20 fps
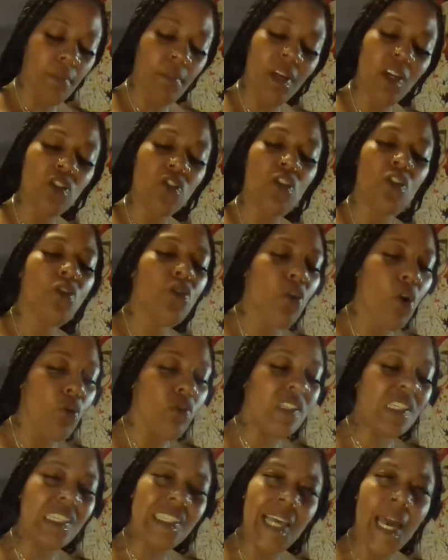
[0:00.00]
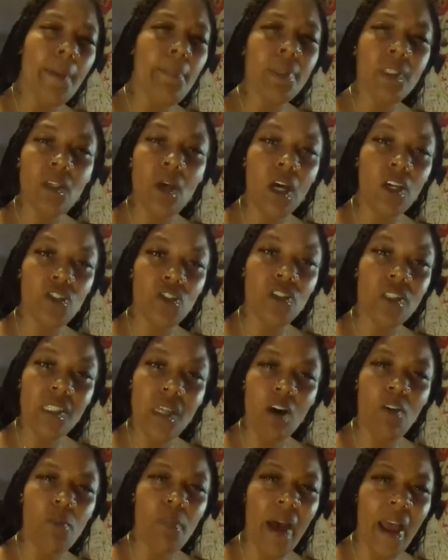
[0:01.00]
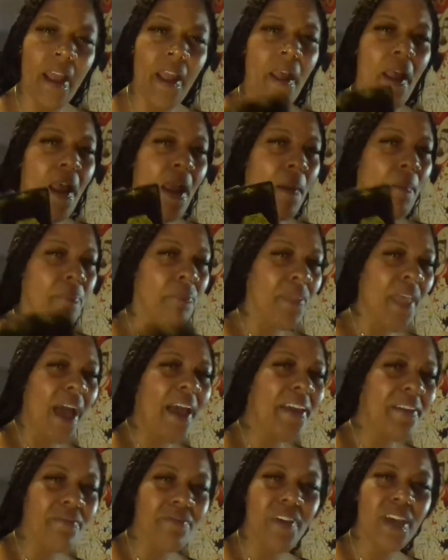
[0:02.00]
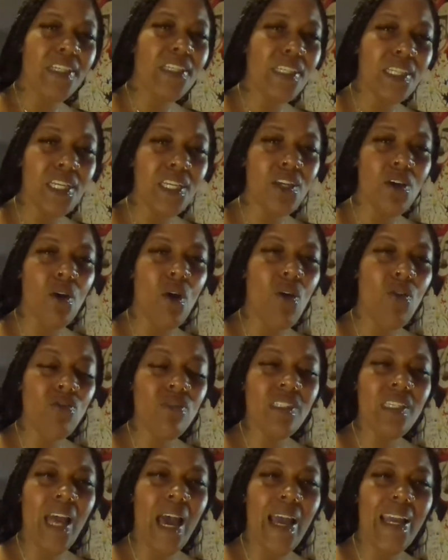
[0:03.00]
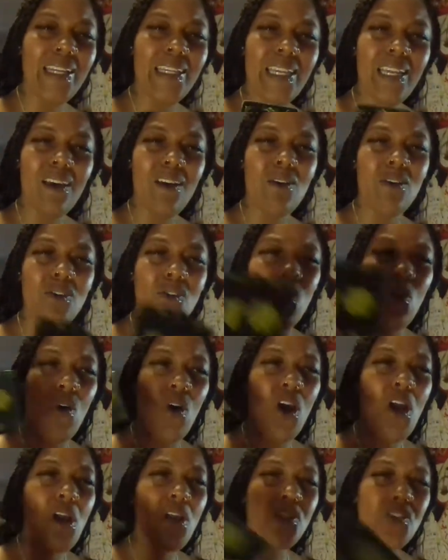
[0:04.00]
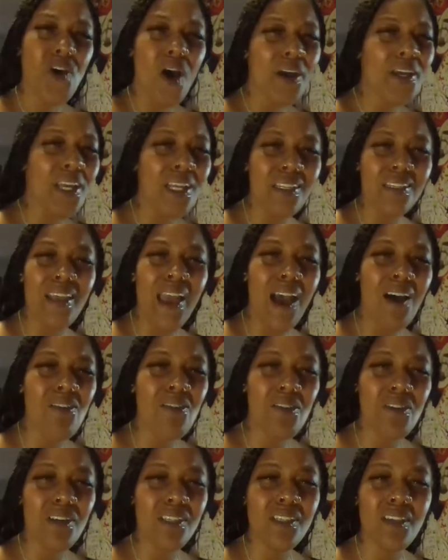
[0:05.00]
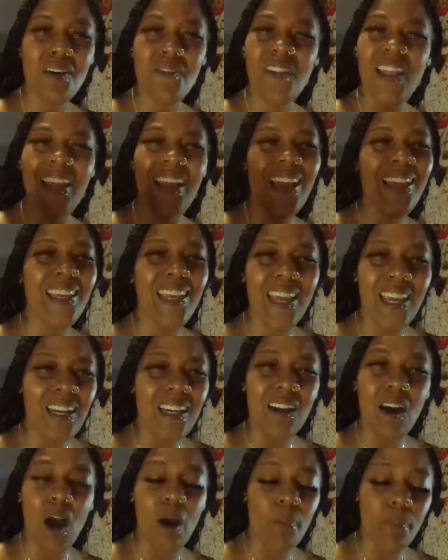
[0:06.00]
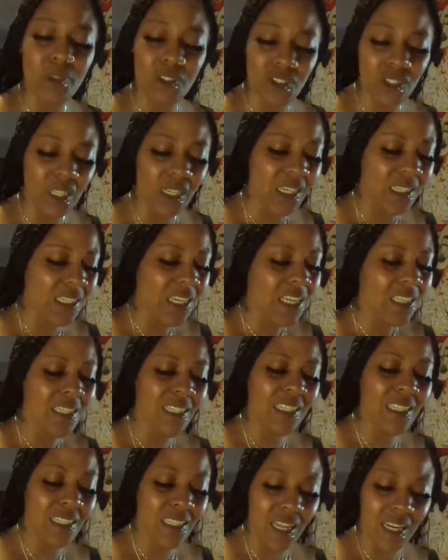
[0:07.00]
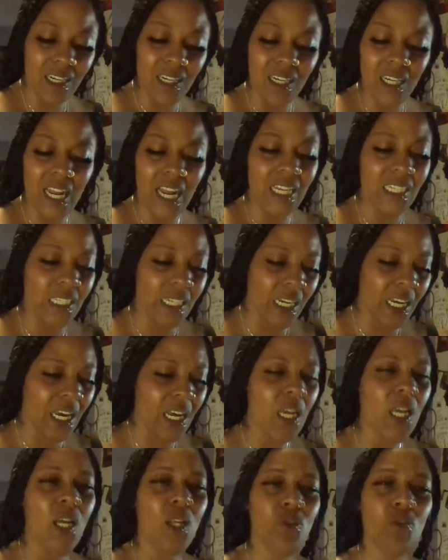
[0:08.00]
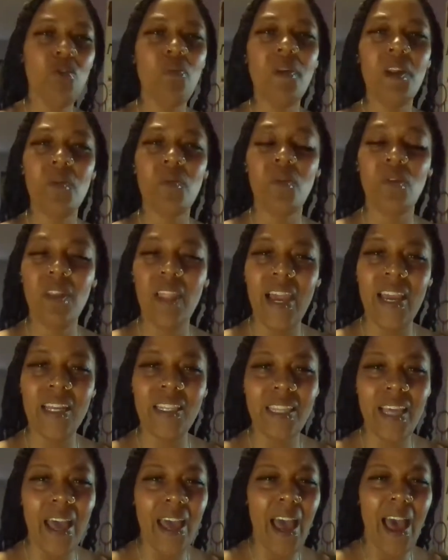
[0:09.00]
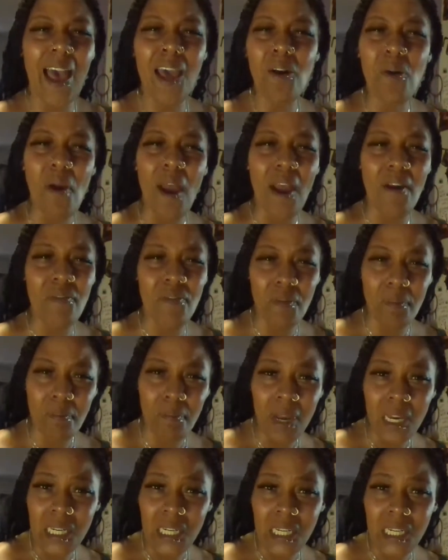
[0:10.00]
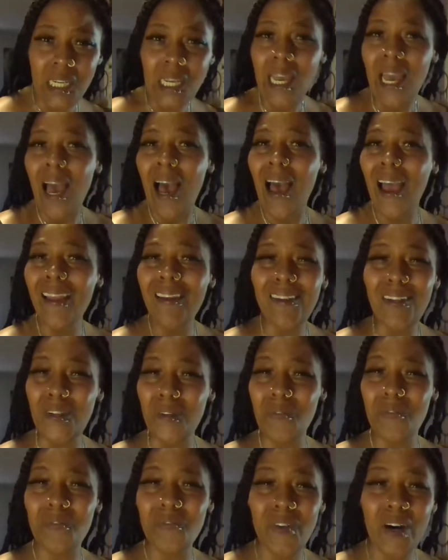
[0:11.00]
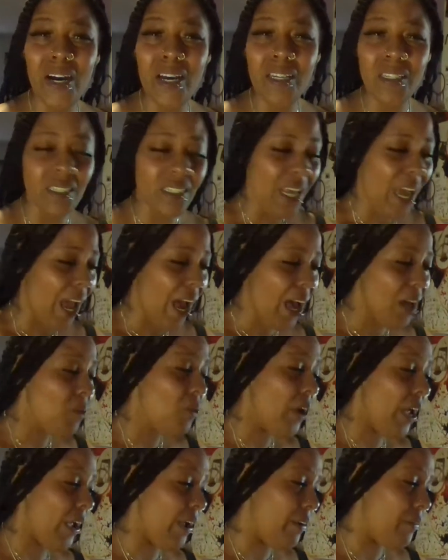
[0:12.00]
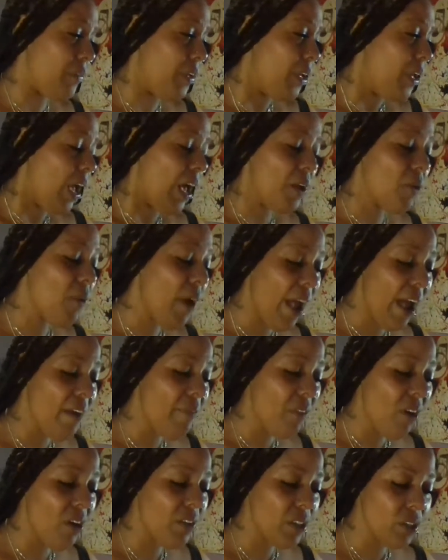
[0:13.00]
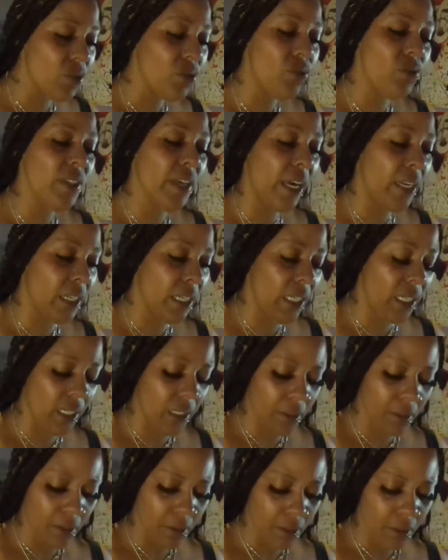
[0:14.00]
Make sure you don't sabotage yourself by not investing in your own ideas or talking down on yourself like, I can't accomplish this. This is not a good idea. Nobody will like that. I don't have the money. I need funds. I don't have I don't have all the tools I need.